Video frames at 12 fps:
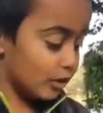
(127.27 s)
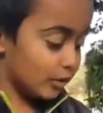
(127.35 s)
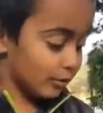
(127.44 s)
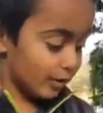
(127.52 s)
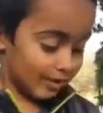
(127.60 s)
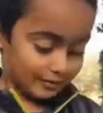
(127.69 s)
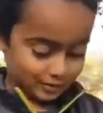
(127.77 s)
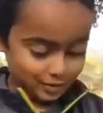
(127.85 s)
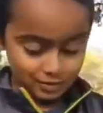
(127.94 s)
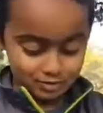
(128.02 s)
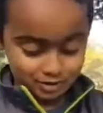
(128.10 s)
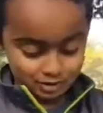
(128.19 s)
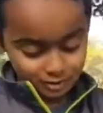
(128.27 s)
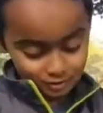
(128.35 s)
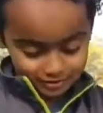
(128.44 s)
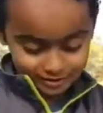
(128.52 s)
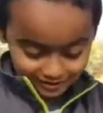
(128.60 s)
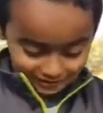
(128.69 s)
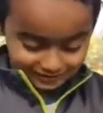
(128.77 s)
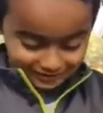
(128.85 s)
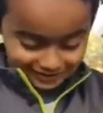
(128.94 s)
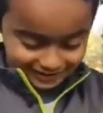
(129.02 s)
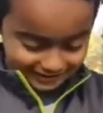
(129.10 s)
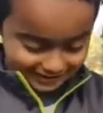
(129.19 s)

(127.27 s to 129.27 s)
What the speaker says: Do we have her nose? Nosy.